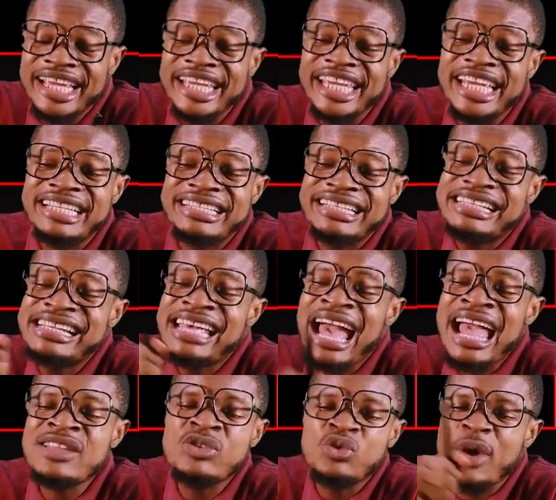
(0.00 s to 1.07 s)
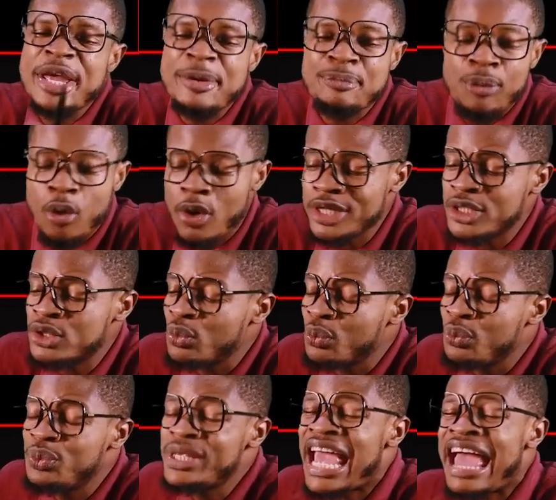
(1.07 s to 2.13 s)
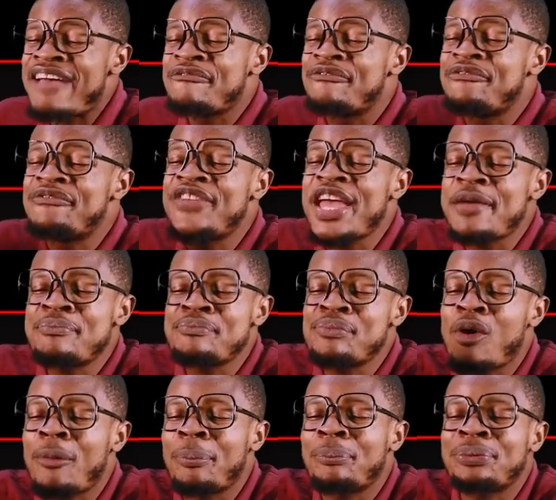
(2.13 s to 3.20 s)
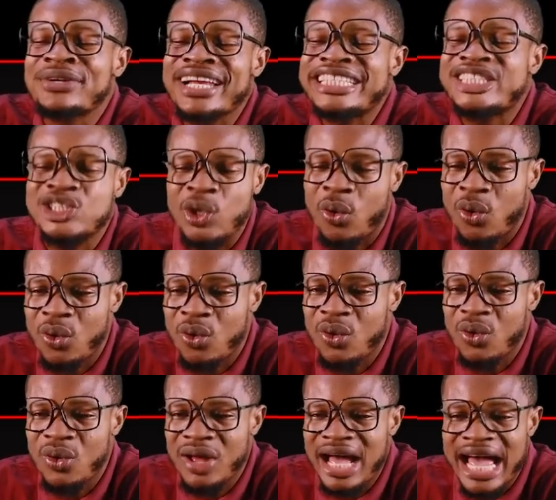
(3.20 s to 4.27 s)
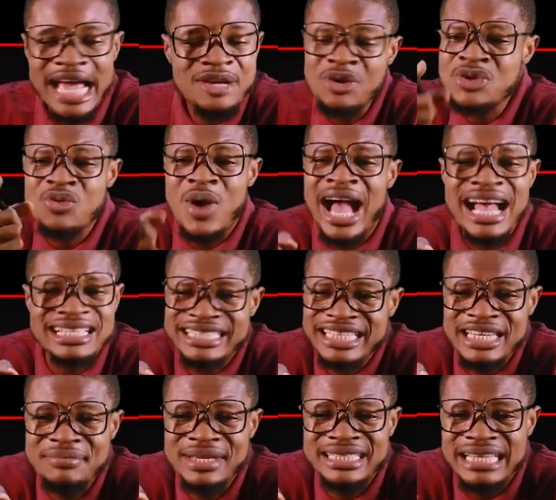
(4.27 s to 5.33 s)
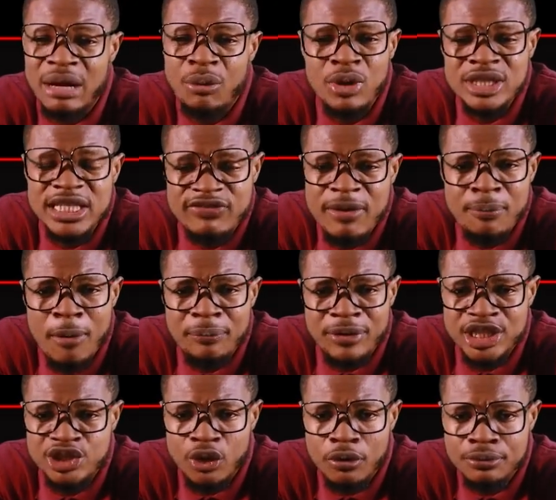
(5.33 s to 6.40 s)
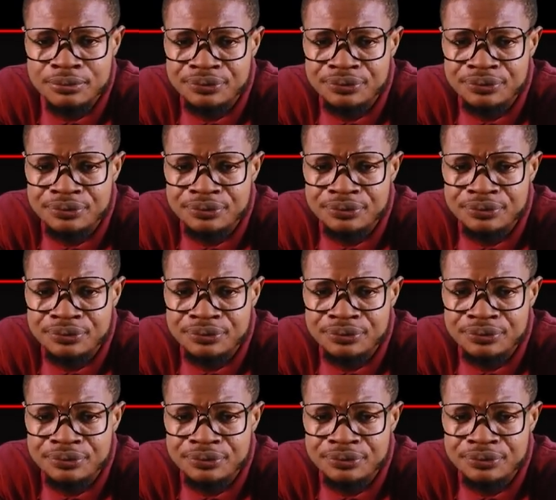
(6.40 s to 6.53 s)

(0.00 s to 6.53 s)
It gets to a point where vapor pressure. I know you are asking me, sir, what is vapor pressure?